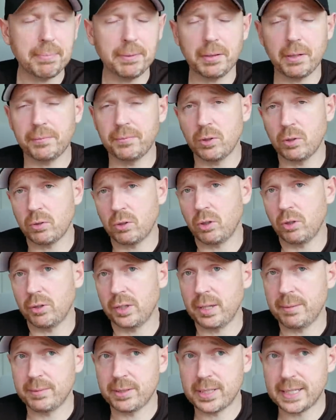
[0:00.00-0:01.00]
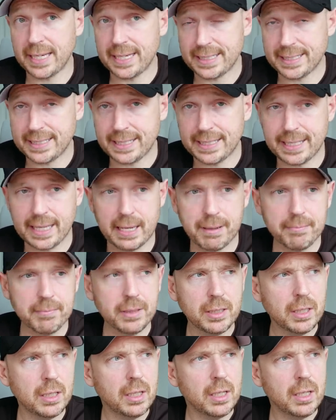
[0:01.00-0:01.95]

but I've not got them and tested them.